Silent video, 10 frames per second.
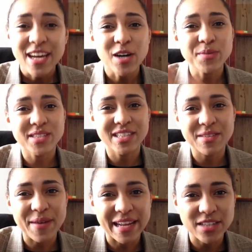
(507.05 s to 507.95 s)
Hope to see you
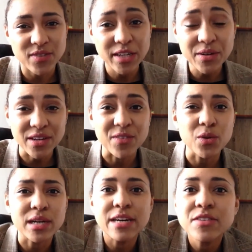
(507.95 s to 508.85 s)
in my next video. If you
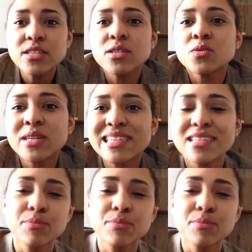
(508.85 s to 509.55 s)
haven't already,